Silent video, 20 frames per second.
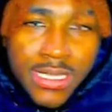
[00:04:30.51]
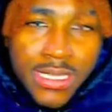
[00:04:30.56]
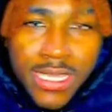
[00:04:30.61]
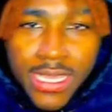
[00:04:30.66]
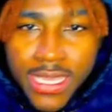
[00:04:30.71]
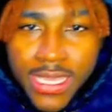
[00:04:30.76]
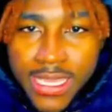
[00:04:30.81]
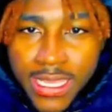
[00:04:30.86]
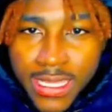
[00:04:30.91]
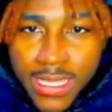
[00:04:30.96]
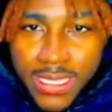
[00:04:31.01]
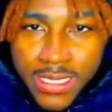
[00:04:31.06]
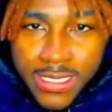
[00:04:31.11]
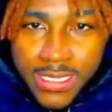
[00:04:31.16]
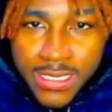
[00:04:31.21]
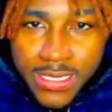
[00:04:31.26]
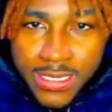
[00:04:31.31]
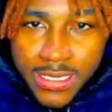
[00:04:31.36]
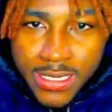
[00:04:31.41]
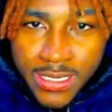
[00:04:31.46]
and
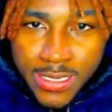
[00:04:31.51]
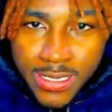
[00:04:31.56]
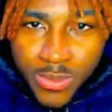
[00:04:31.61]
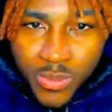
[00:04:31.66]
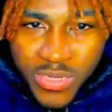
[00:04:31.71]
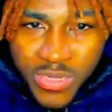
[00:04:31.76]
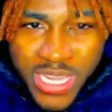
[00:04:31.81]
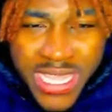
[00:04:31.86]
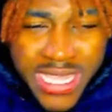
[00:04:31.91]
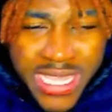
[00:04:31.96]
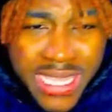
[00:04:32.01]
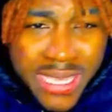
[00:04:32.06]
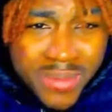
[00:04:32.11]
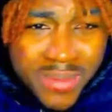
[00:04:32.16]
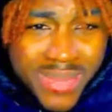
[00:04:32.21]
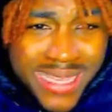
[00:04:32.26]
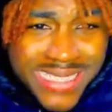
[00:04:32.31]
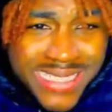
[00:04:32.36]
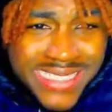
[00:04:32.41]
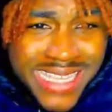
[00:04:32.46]
Damn,
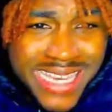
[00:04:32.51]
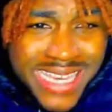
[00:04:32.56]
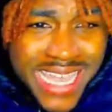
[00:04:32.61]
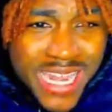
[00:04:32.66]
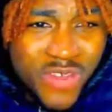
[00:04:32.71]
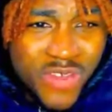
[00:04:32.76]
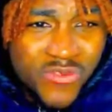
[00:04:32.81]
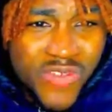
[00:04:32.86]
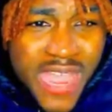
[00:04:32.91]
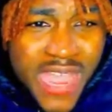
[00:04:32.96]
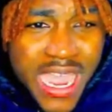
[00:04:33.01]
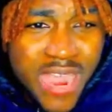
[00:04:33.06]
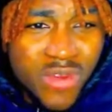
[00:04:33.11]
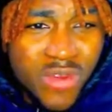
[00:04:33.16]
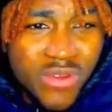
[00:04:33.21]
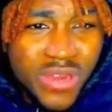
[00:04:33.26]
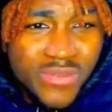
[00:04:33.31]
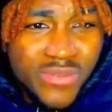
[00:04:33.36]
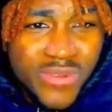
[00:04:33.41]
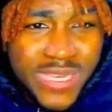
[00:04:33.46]
now that not a foul?
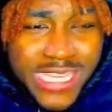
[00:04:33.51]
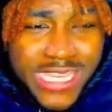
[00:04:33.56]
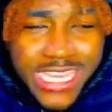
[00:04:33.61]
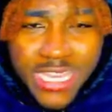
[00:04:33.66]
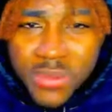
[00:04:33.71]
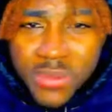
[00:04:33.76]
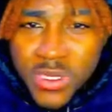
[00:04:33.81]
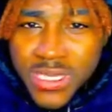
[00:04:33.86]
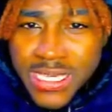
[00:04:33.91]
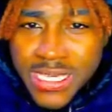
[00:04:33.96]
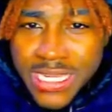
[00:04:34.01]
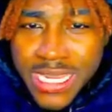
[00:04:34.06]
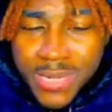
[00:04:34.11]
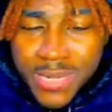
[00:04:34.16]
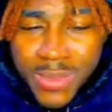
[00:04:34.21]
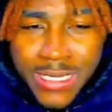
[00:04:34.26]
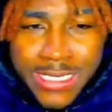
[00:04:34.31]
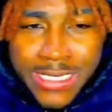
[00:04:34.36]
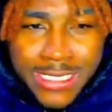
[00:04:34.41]
Ref, what game you looking at, bro?